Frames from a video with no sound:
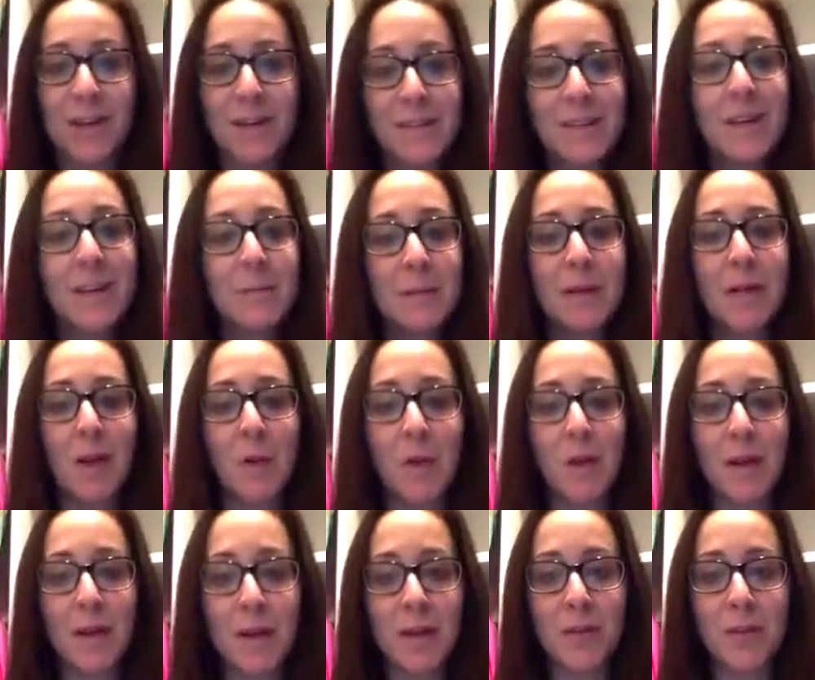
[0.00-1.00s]
He's going to be here
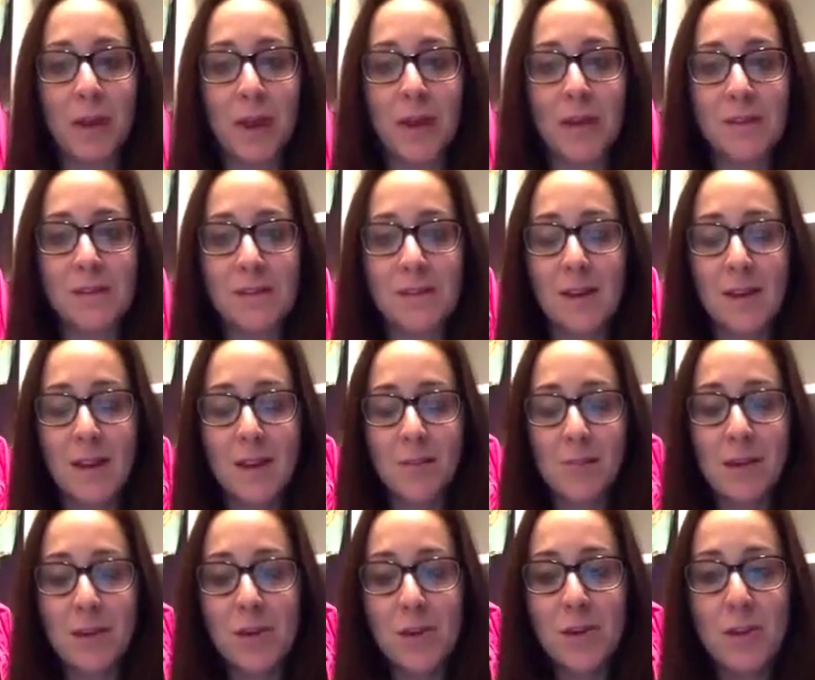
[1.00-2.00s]
one day, you guys.
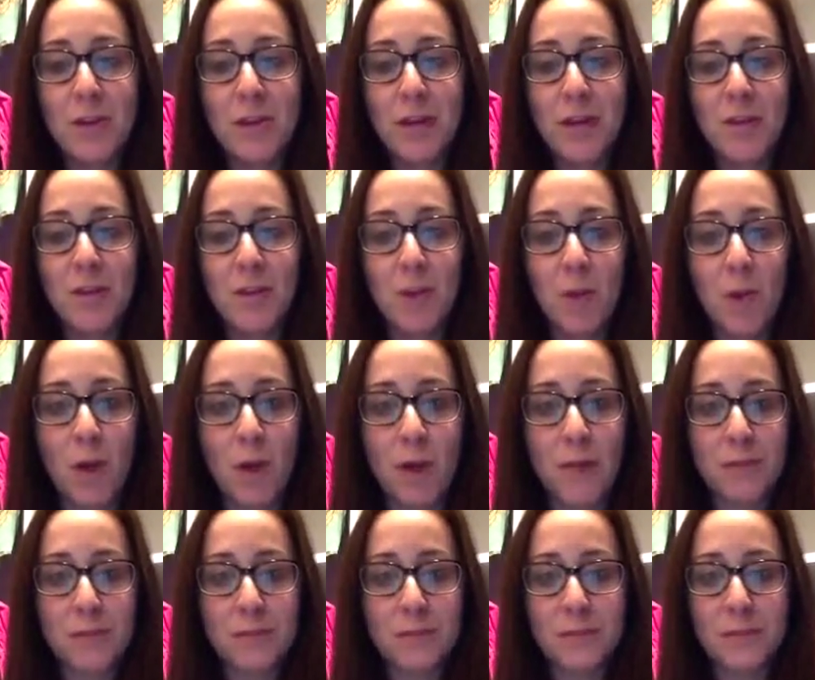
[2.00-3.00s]
Raise your hand if you
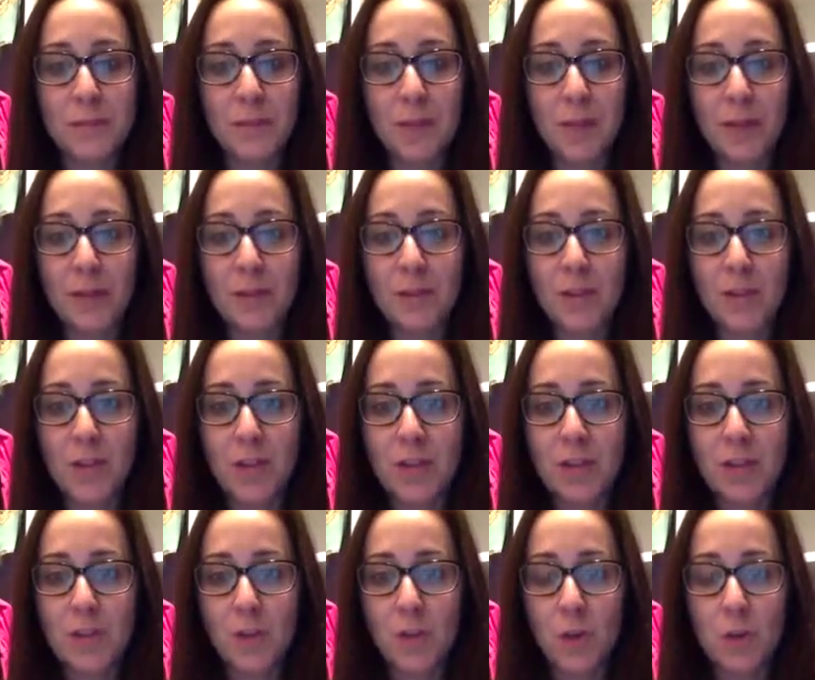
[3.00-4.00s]
want
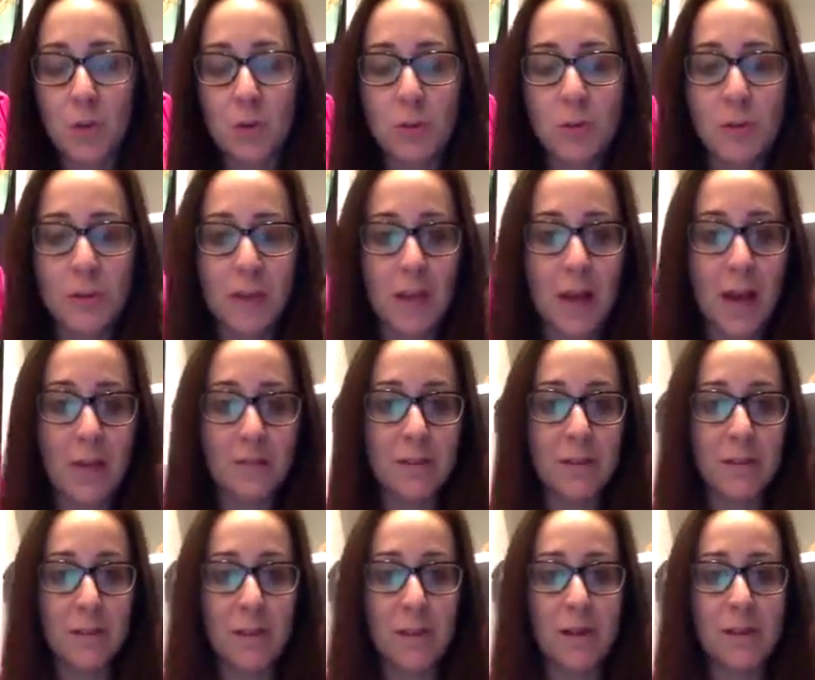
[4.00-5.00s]
Jason Sobel to be live
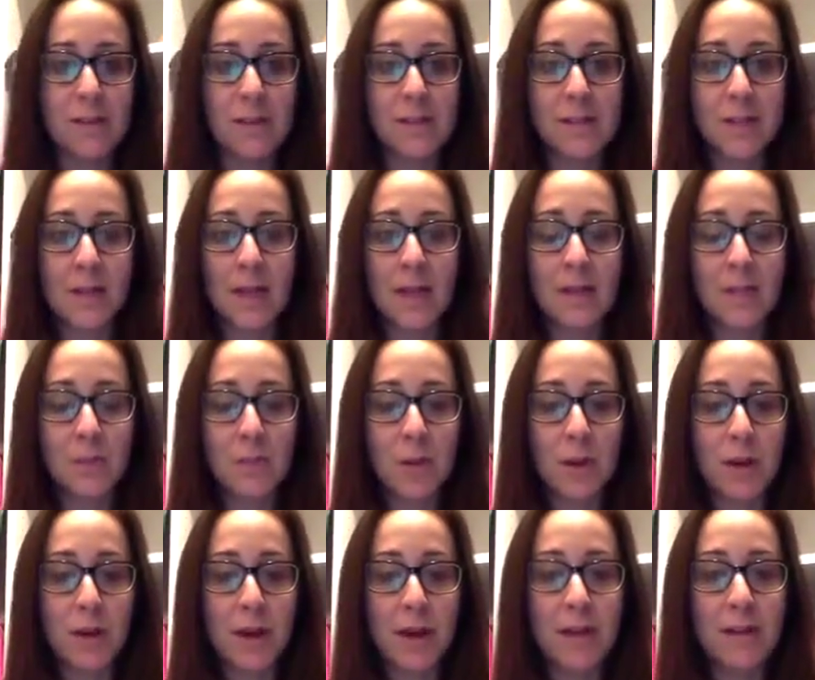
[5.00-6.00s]
in the closet as a guest
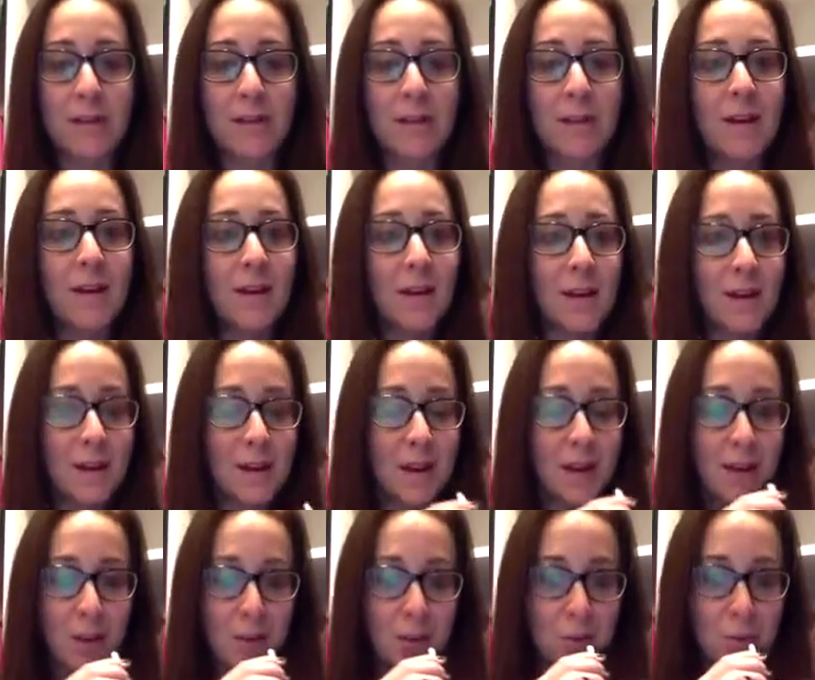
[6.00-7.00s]
one day,
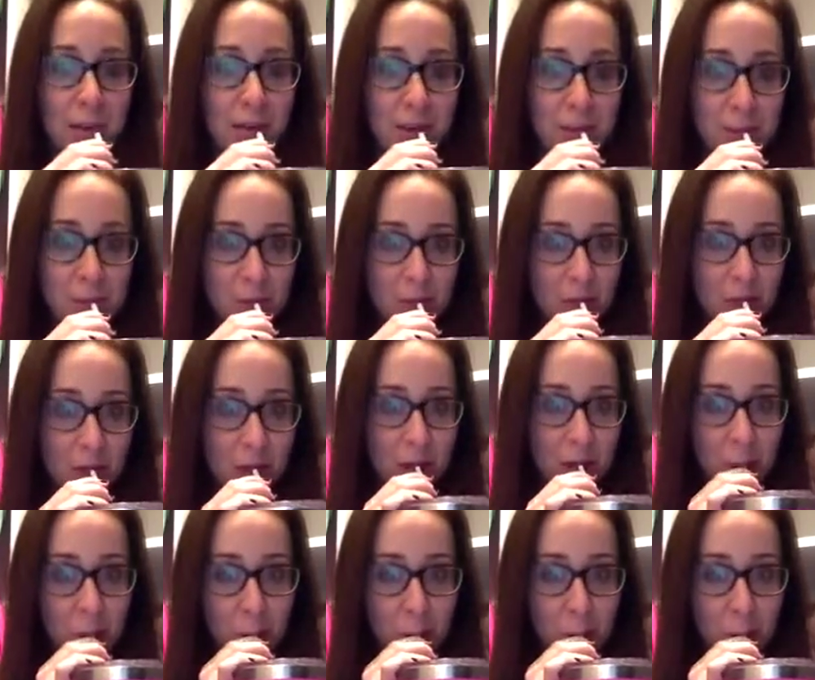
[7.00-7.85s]
and you can pick his brain.